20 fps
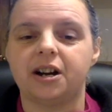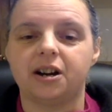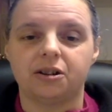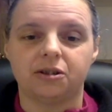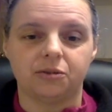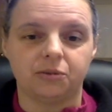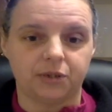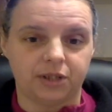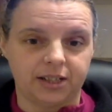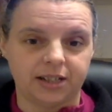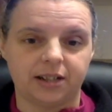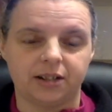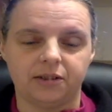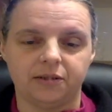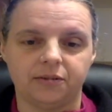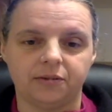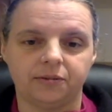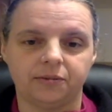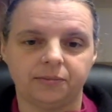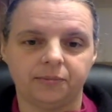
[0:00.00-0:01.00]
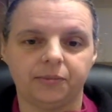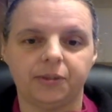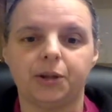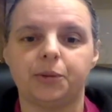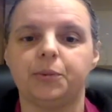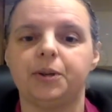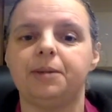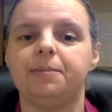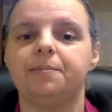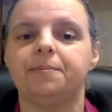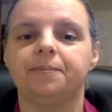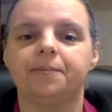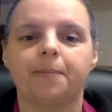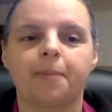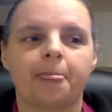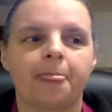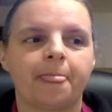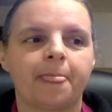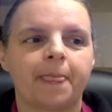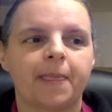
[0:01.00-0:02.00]
our own self. That we,
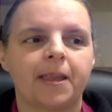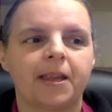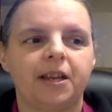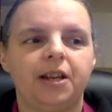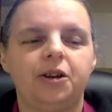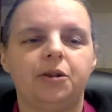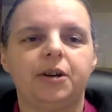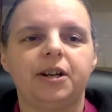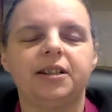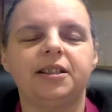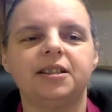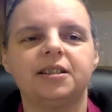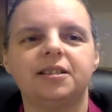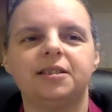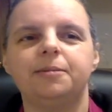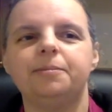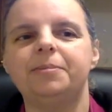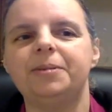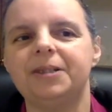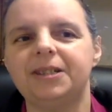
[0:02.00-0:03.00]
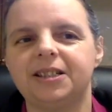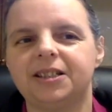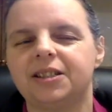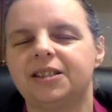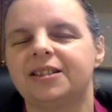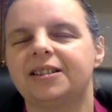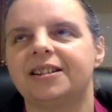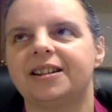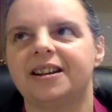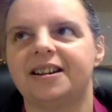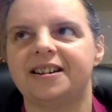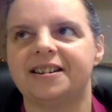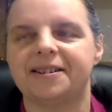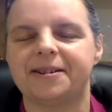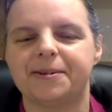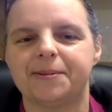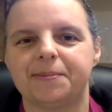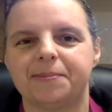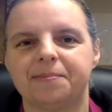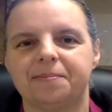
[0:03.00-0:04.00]
you know, and the simplest
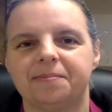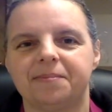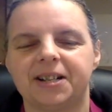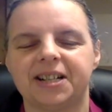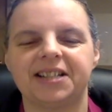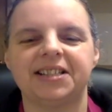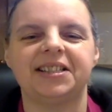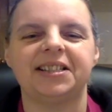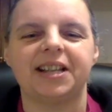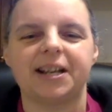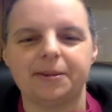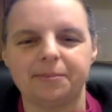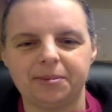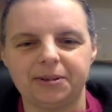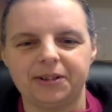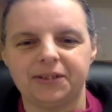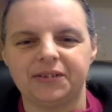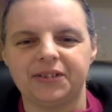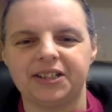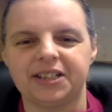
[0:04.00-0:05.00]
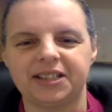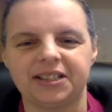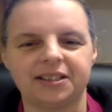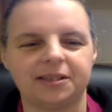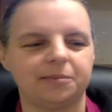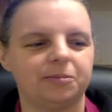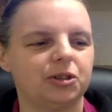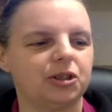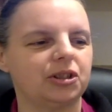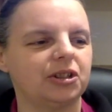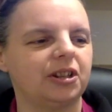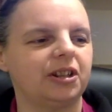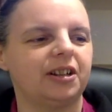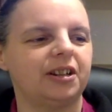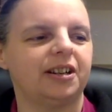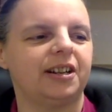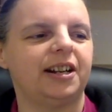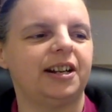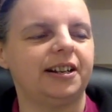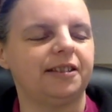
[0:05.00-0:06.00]
example of this, I'm just going
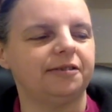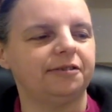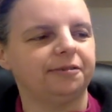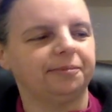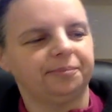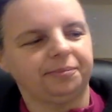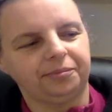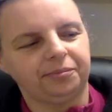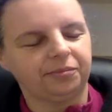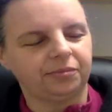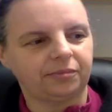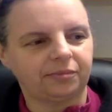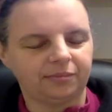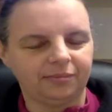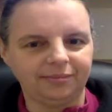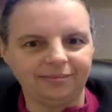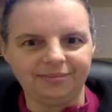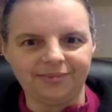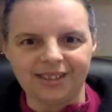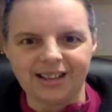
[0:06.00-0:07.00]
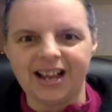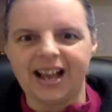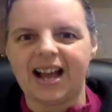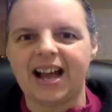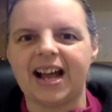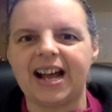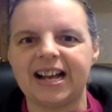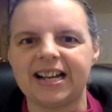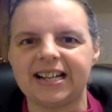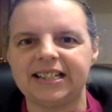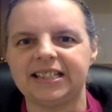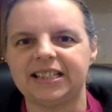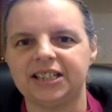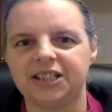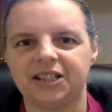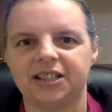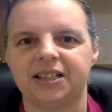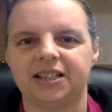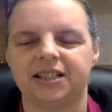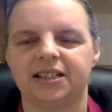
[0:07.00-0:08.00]
to kind of add
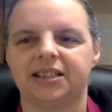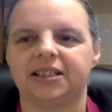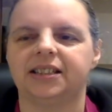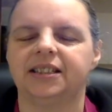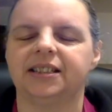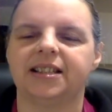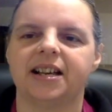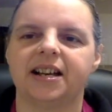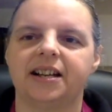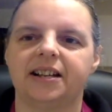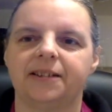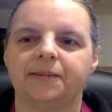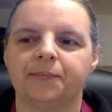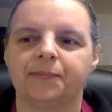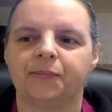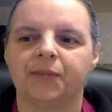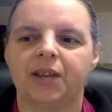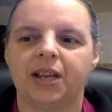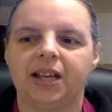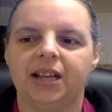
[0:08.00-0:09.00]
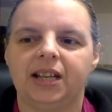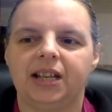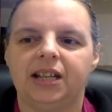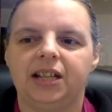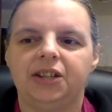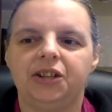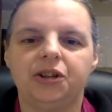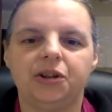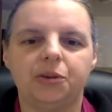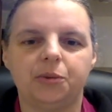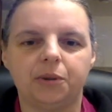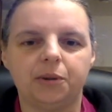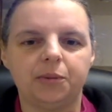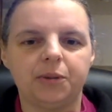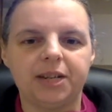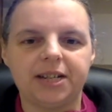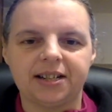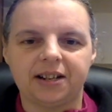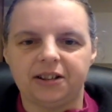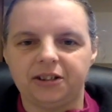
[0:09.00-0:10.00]
into this, is that, you know, when
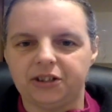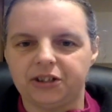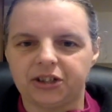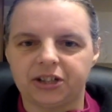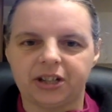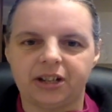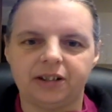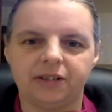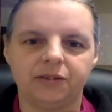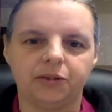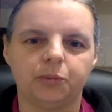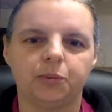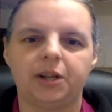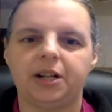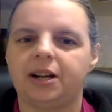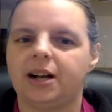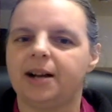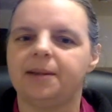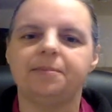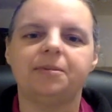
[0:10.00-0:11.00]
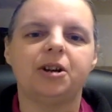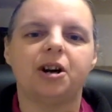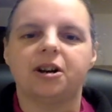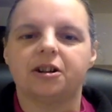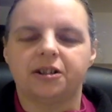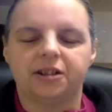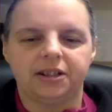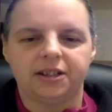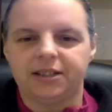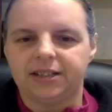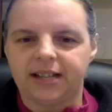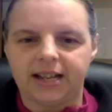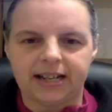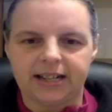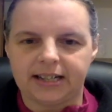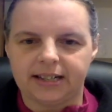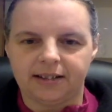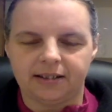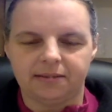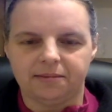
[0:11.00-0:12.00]
we tell ourselves, well, I'm not going to
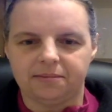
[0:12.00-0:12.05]
let